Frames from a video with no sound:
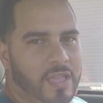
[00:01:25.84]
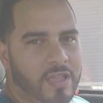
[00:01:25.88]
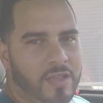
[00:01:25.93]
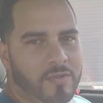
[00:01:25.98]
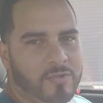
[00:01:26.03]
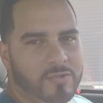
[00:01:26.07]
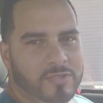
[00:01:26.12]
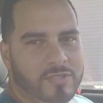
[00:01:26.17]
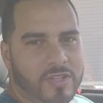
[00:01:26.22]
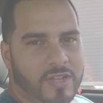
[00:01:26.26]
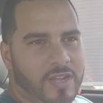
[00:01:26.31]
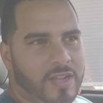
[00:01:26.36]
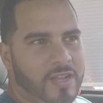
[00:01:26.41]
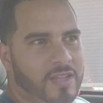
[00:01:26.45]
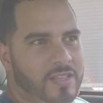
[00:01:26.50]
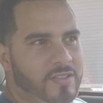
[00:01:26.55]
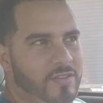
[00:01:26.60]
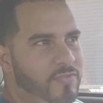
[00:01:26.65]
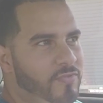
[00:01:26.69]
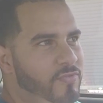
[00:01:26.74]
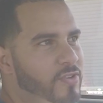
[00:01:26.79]
It was
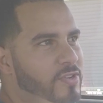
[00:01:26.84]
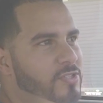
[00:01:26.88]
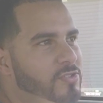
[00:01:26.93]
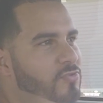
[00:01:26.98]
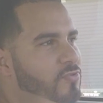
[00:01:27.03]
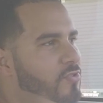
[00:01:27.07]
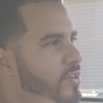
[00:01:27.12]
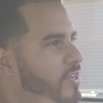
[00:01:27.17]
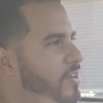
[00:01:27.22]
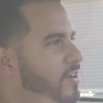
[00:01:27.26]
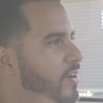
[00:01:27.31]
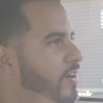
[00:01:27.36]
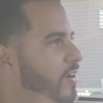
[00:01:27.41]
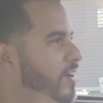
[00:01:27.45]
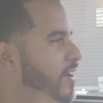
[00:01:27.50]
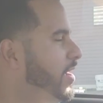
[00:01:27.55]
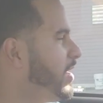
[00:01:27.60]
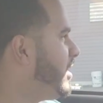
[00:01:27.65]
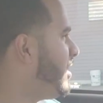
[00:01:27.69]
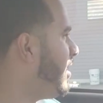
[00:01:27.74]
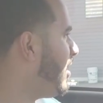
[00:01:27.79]
the first credit card
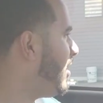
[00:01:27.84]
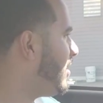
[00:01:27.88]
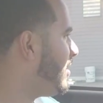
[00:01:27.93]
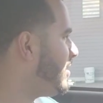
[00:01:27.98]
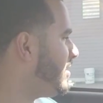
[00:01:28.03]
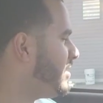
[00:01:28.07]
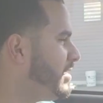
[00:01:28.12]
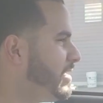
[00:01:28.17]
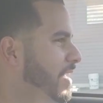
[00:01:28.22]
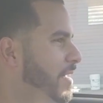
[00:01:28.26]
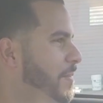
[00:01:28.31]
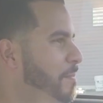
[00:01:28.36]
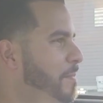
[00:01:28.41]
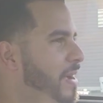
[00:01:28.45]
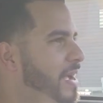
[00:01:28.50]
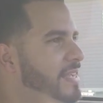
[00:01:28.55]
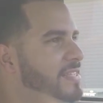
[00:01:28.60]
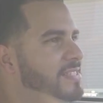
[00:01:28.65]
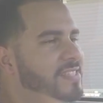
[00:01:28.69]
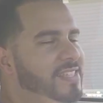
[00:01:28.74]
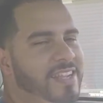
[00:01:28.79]
I got, and I
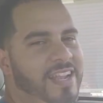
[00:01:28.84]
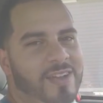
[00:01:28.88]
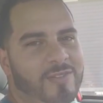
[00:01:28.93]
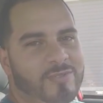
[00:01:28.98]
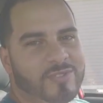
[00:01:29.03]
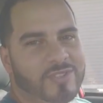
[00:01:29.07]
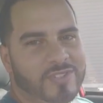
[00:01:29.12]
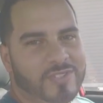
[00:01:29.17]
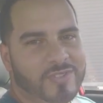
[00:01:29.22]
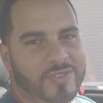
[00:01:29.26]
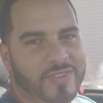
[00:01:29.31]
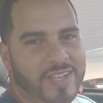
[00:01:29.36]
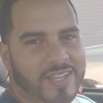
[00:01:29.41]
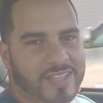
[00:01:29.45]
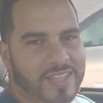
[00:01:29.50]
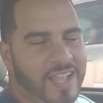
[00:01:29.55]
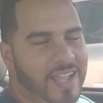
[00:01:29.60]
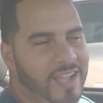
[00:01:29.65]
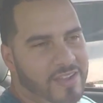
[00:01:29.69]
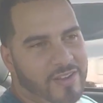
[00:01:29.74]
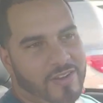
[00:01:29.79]
maxed it out just to get
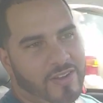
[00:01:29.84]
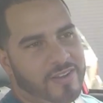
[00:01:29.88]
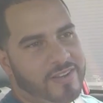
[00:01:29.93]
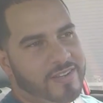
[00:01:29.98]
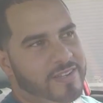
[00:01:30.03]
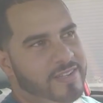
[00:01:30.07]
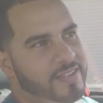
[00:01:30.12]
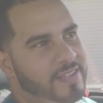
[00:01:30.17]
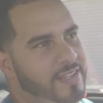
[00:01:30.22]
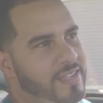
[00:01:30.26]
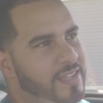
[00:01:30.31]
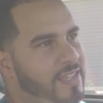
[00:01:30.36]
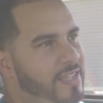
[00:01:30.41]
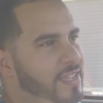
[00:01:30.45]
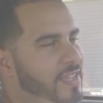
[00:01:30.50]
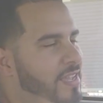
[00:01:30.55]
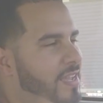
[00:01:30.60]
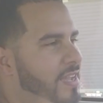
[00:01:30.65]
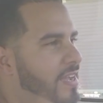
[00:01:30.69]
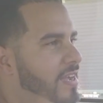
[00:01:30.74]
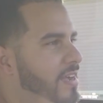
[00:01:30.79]
that car.
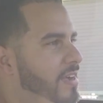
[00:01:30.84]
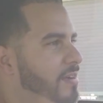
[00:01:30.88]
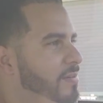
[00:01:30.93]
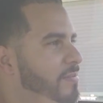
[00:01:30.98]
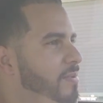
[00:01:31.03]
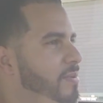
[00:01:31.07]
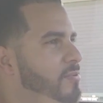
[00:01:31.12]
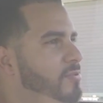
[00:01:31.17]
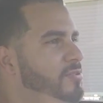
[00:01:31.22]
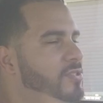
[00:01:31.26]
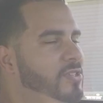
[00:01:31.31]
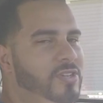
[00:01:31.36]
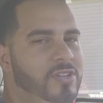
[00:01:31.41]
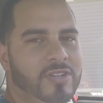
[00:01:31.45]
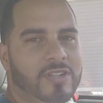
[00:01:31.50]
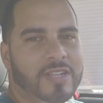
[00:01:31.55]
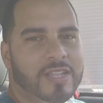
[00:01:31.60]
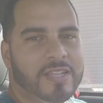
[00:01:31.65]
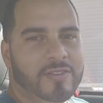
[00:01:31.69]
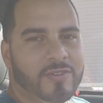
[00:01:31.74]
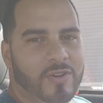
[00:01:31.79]
It was a
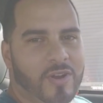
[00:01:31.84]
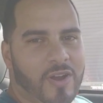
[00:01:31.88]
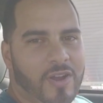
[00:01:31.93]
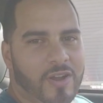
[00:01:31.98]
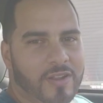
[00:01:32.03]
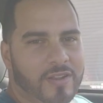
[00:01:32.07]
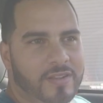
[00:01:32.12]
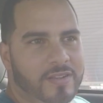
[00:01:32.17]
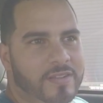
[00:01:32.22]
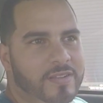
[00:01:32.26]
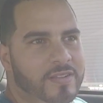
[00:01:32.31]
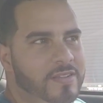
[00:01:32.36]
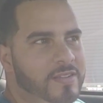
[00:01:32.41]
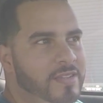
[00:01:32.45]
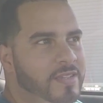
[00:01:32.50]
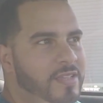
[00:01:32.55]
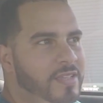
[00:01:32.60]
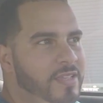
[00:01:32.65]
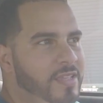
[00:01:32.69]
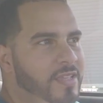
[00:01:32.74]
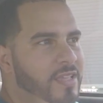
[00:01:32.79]
good little car.
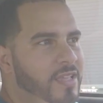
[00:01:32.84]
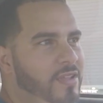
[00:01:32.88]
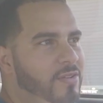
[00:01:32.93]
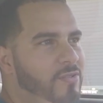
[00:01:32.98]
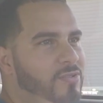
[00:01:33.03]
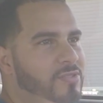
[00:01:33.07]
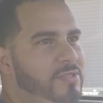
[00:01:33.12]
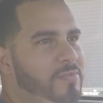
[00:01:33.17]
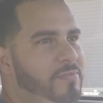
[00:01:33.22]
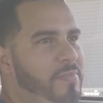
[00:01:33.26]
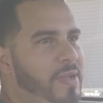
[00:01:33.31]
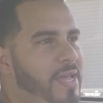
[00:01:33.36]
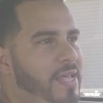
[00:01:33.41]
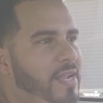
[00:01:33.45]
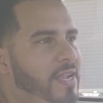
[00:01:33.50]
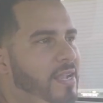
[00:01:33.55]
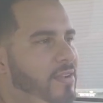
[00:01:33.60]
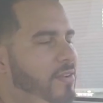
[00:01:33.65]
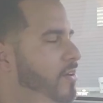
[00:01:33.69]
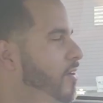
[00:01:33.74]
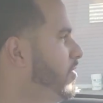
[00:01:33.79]
It wasn't bad
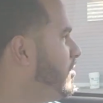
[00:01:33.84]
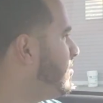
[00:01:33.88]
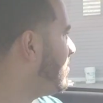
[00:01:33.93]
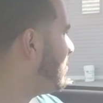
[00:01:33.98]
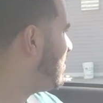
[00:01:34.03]
at all.